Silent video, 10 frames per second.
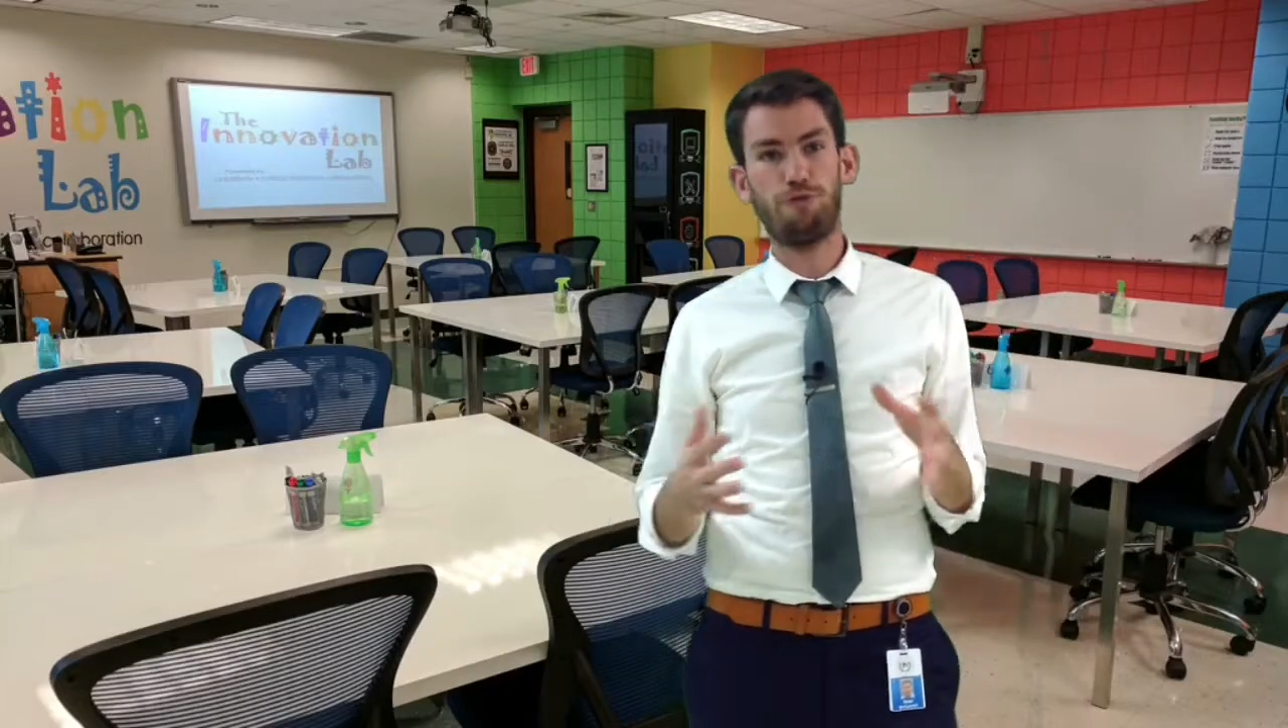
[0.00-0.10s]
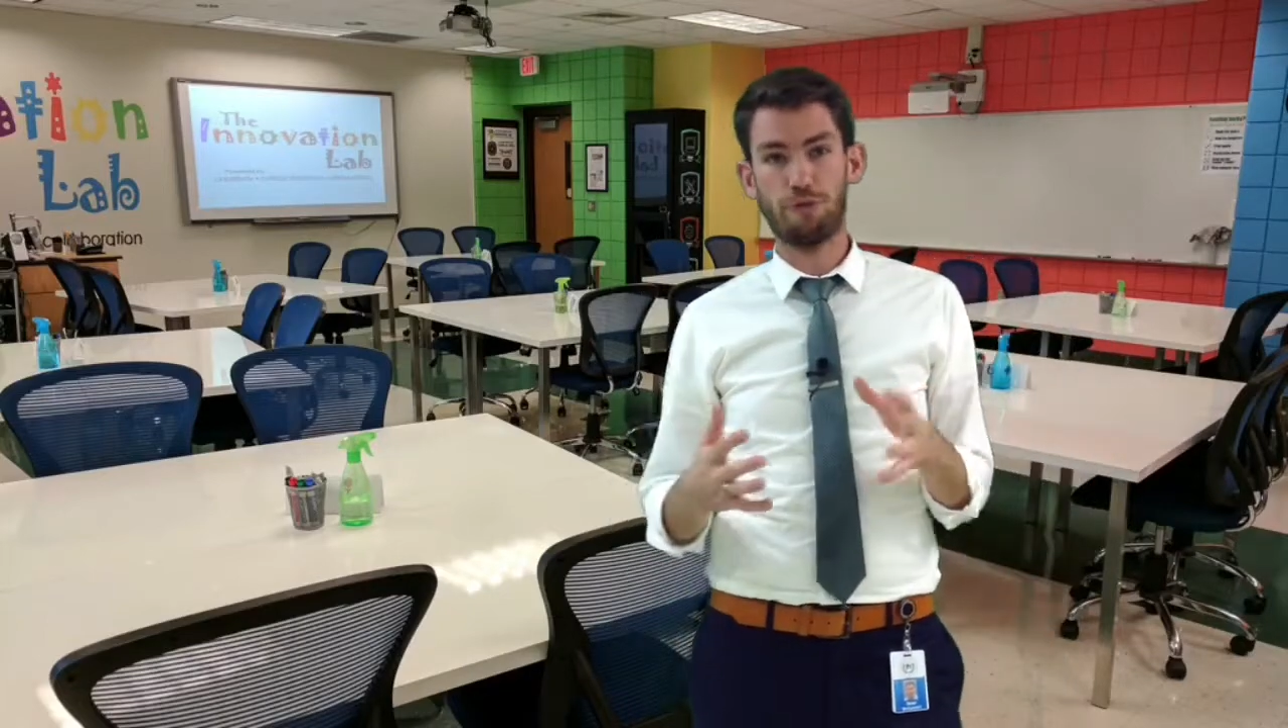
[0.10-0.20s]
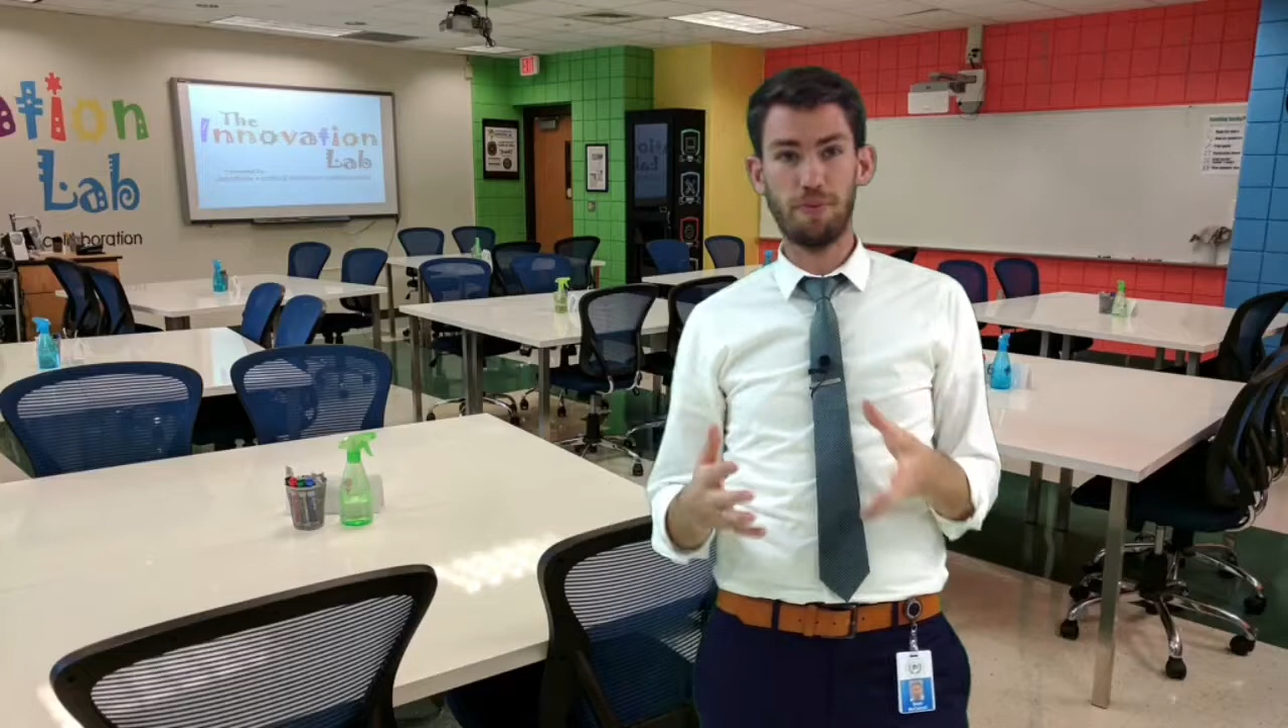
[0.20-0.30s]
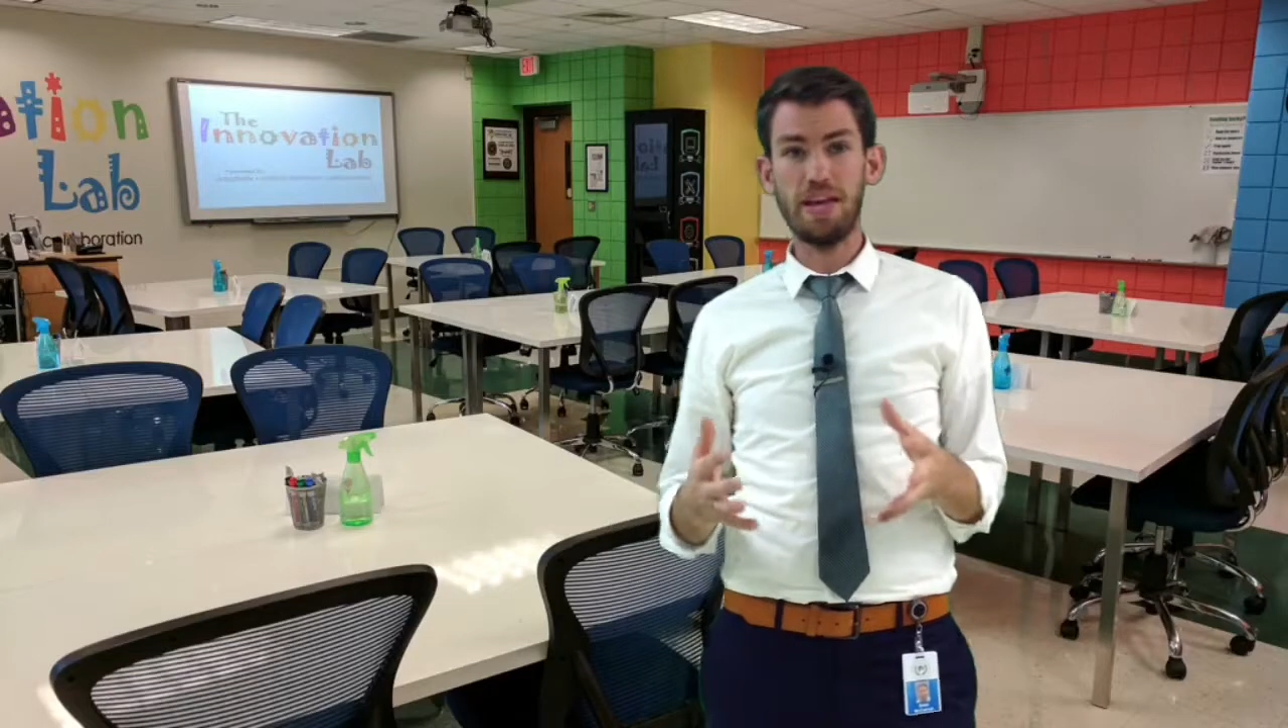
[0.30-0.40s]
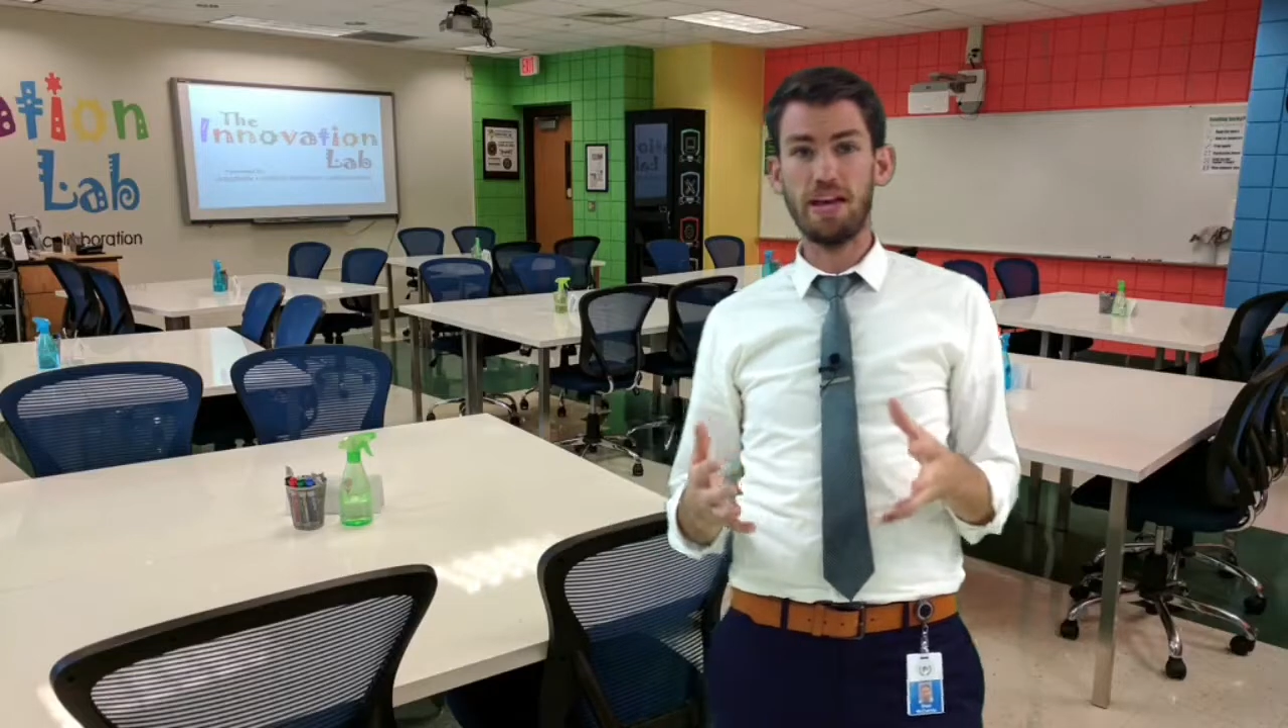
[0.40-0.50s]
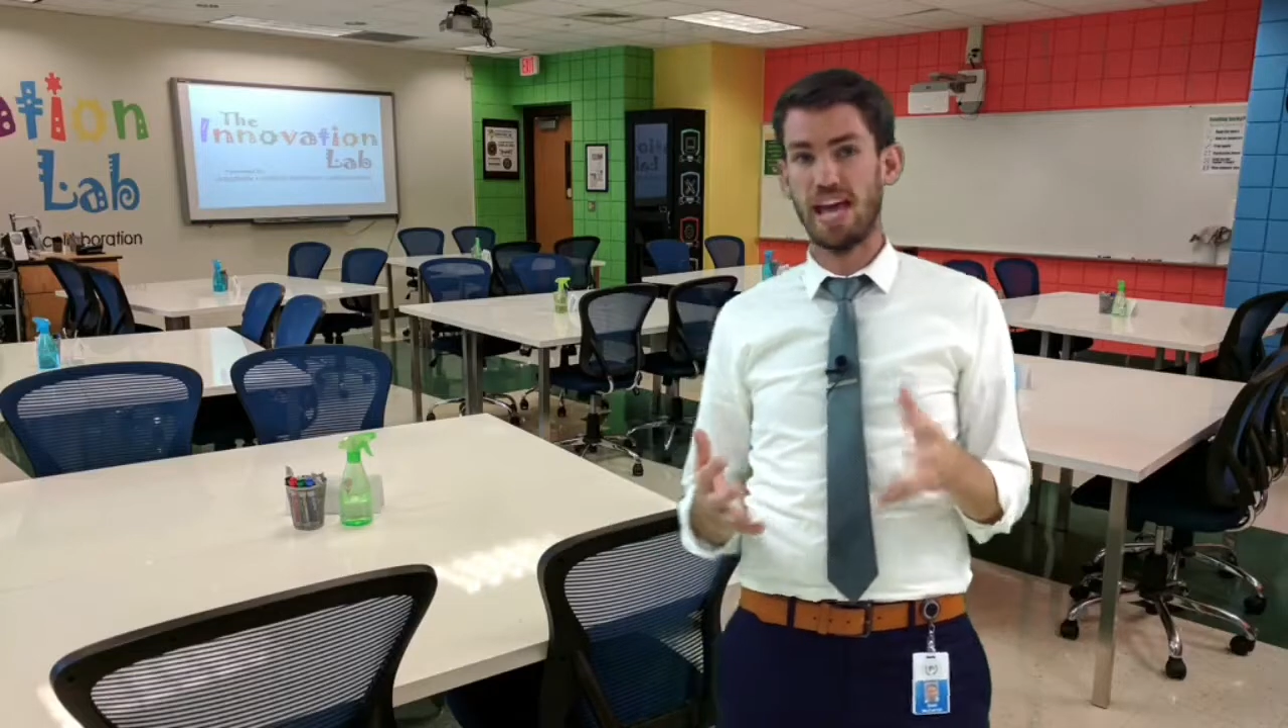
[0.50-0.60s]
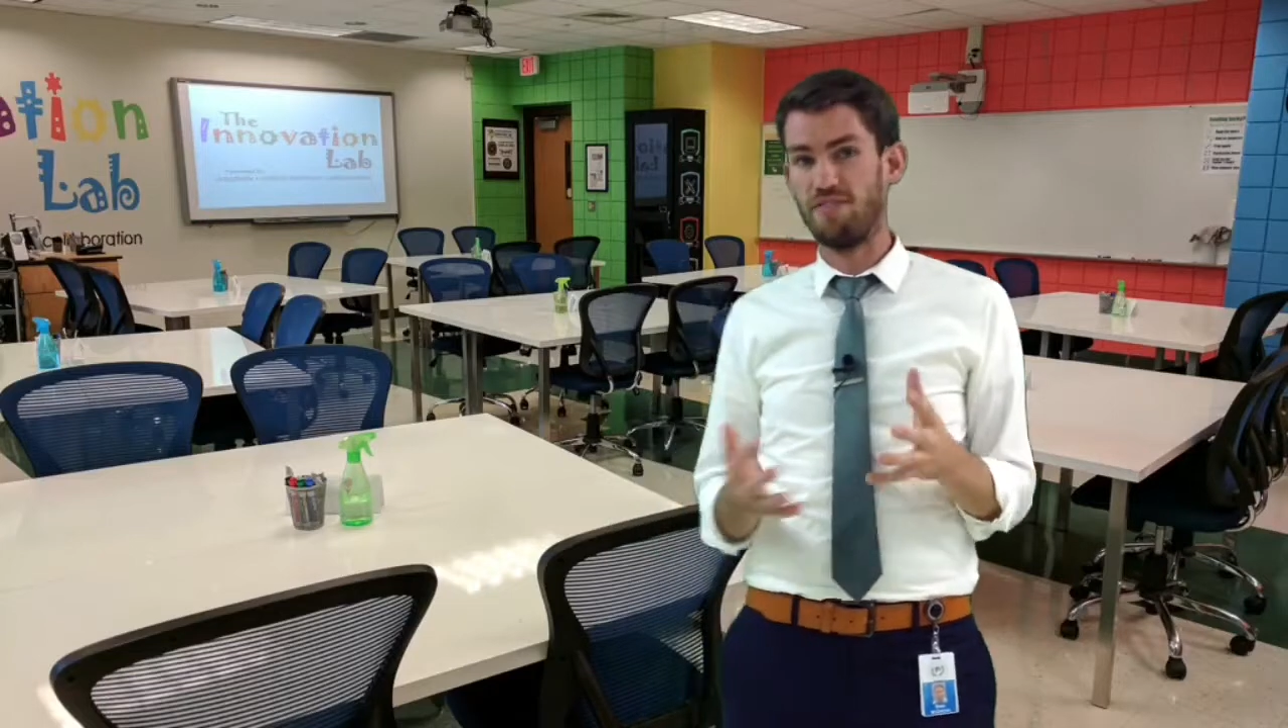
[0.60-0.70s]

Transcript: for me to